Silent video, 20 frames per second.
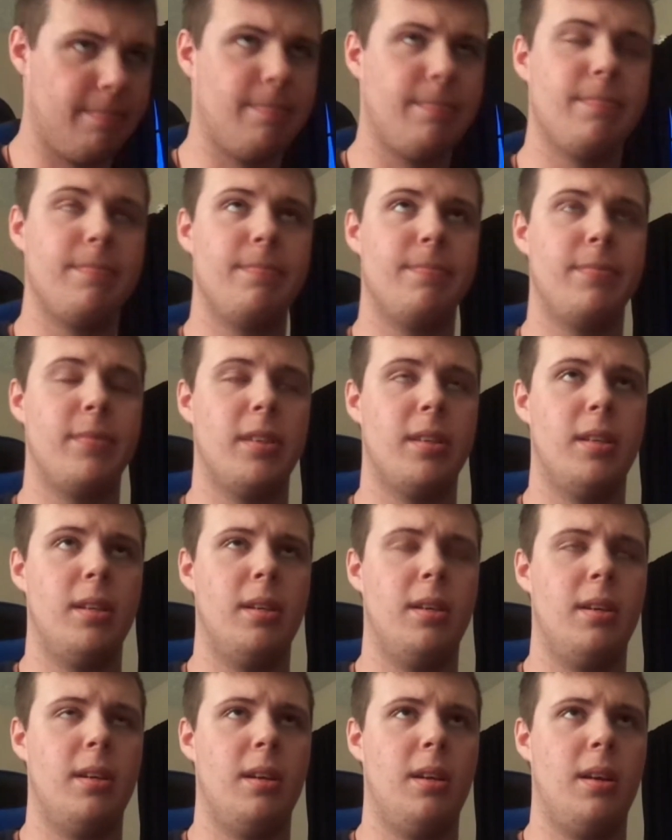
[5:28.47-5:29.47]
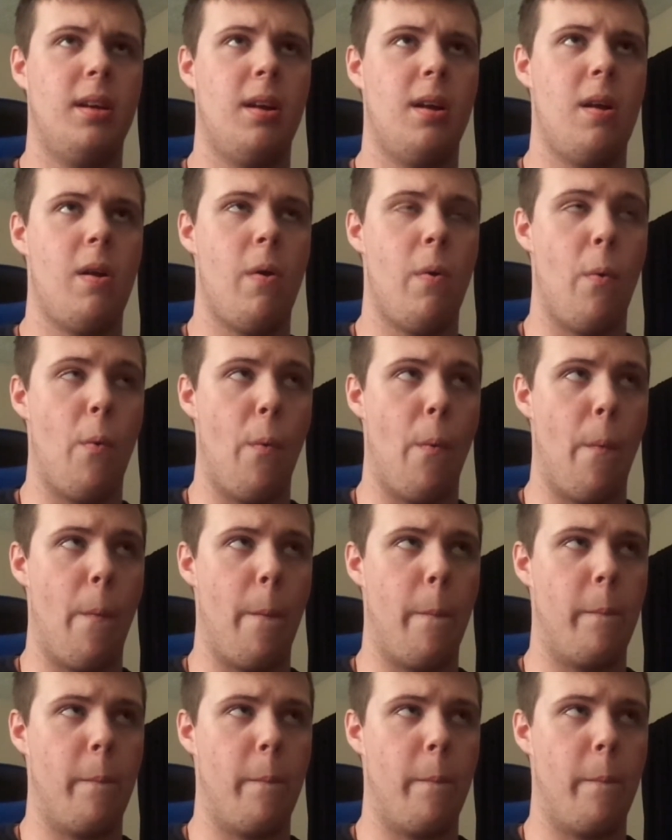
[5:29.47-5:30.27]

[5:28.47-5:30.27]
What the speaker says: No one is speaking in this clip.